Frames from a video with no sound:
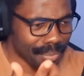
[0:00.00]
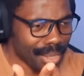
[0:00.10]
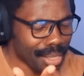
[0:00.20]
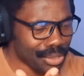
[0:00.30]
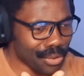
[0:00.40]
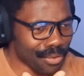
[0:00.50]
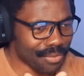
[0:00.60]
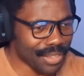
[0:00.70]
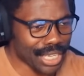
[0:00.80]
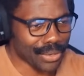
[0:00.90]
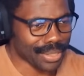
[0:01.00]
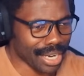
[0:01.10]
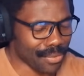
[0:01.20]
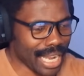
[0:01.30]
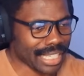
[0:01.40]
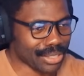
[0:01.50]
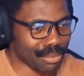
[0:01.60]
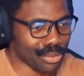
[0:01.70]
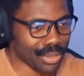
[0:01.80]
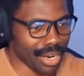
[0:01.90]
the video that I reacted to
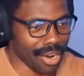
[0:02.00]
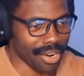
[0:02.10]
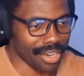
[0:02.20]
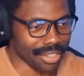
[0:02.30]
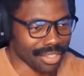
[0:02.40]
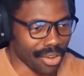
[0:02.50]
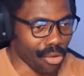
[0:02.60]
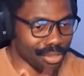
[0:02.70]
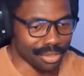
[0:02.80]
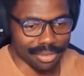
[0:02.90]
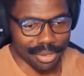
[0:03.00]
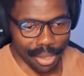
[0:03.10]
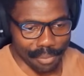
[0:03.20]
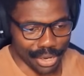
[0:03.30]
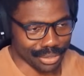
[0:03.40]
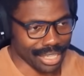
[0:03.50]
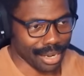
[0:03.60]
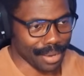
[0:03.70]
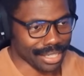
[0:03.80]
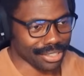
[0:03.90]
Mudahar on, a person
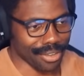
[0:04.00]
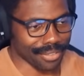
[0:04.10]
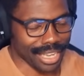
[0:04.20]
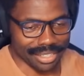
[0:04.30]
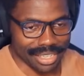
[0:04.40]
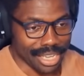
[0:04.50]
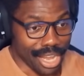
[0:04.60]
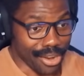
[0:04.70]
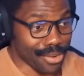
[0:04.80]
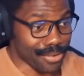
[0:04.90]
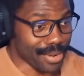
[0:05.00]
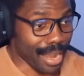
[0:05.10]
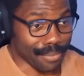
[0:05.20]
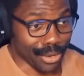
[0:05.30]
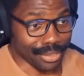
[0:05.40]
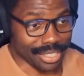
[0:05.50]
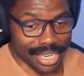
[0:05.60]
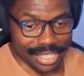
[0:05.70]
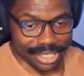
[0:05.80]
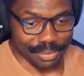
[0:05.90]
like myself that, oh, I'm not
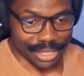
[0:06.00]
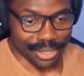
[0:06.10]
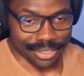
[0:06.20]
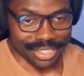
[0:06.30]
Danish because I